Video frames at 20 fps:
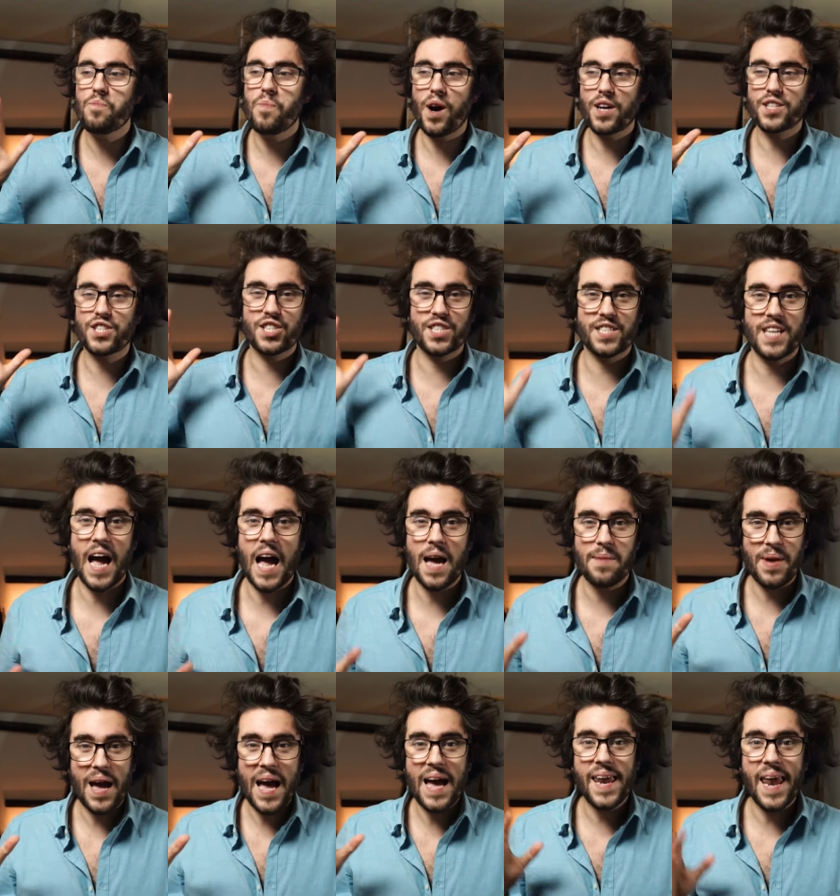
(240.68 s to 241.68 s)
much
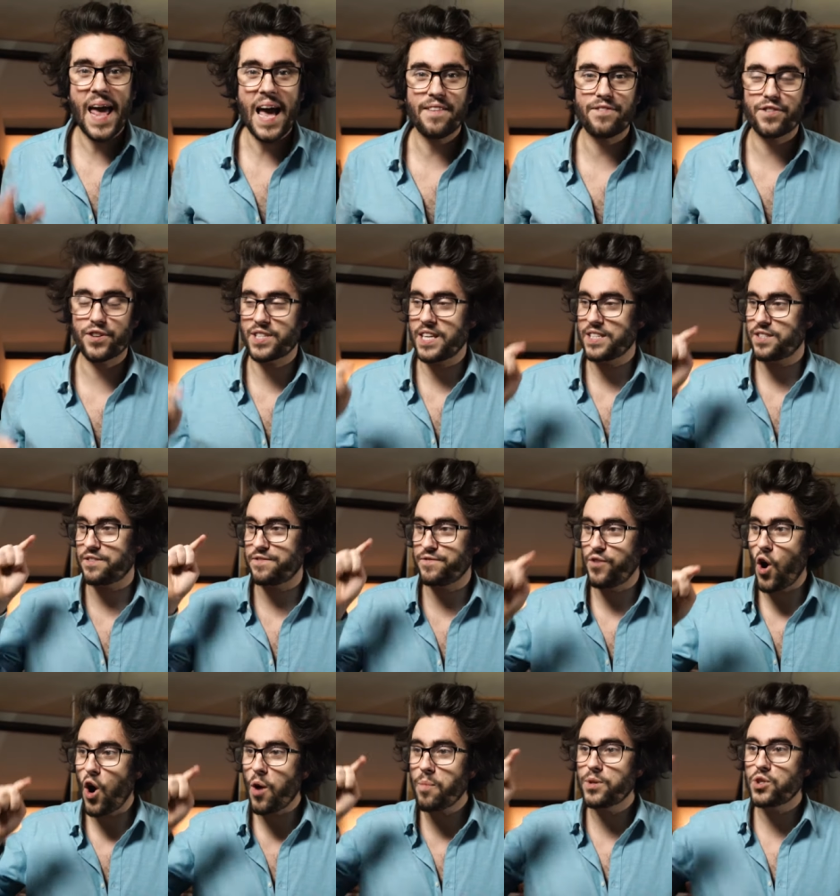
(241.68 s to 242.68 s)
time and effort that the
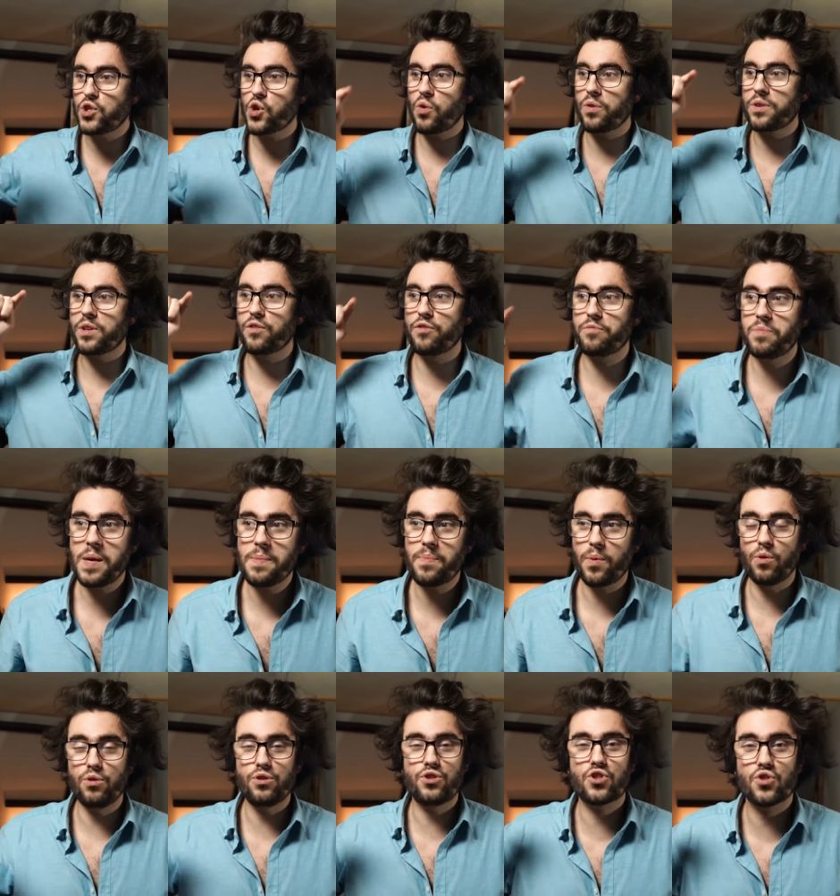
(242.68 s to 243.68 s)
far majority of
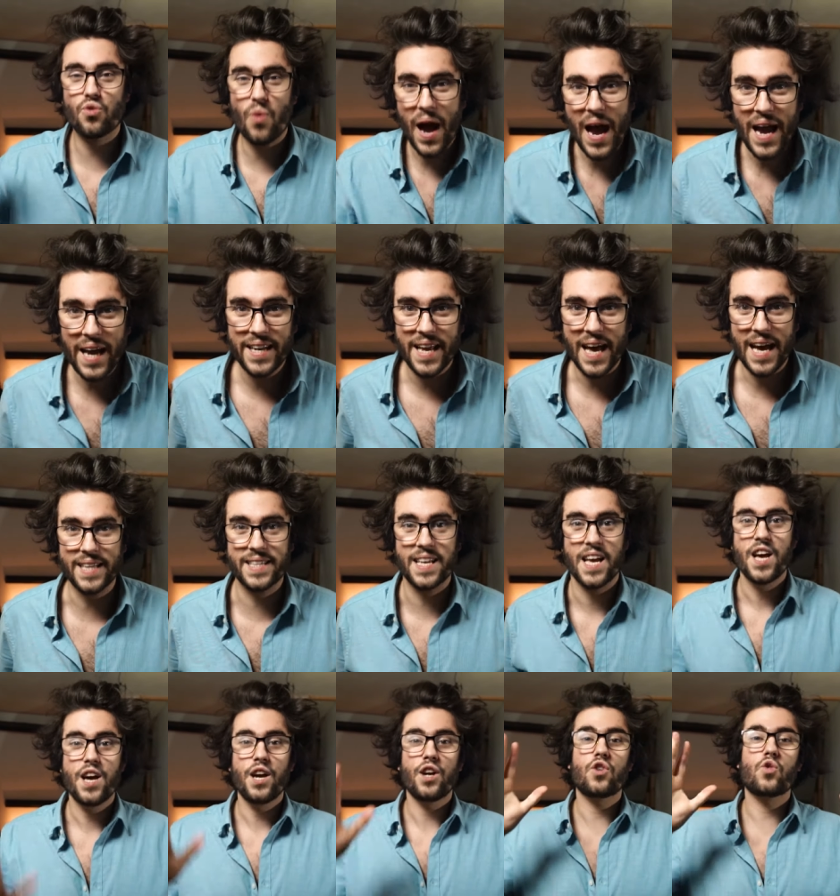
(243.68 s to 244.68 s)
people who try that
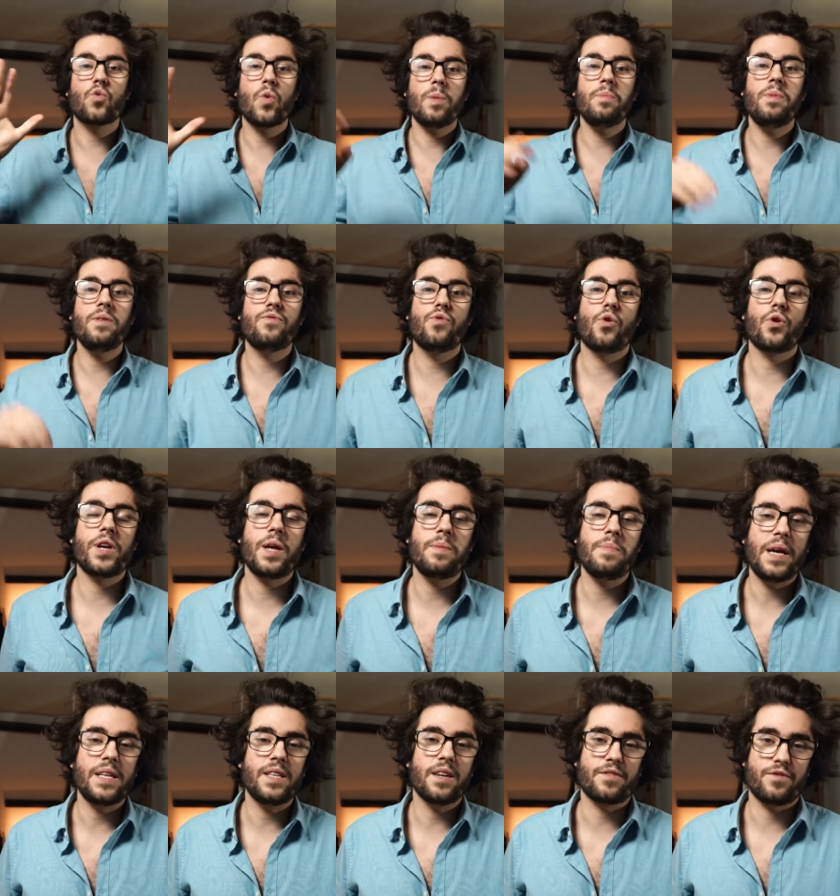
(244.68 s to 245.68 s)
quit before they
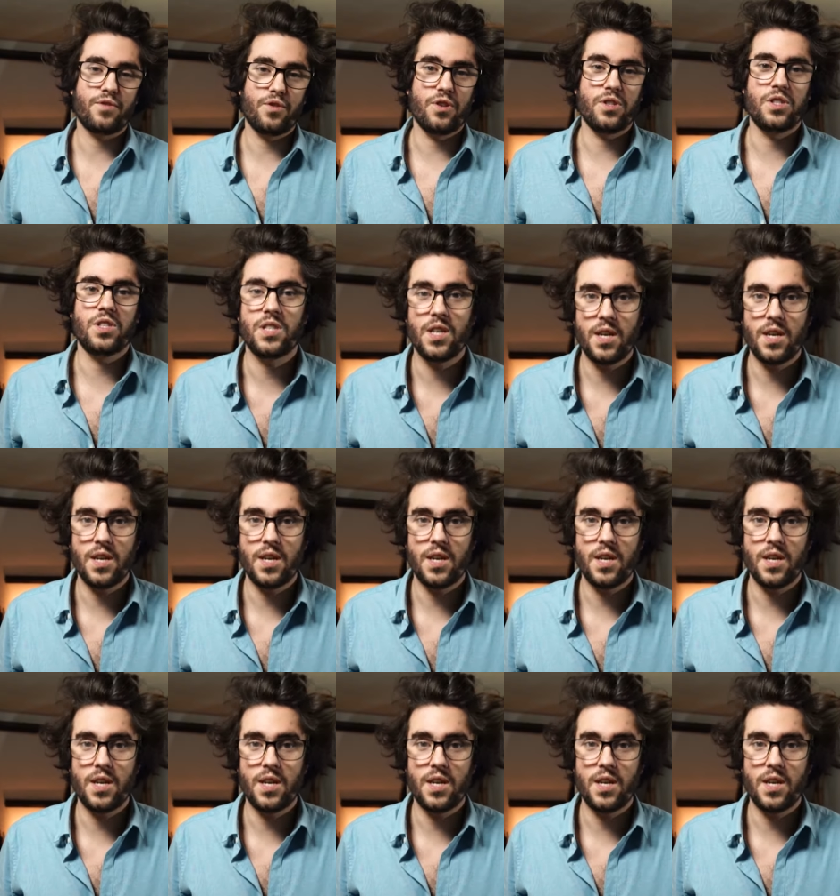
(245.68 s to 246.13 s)
make their first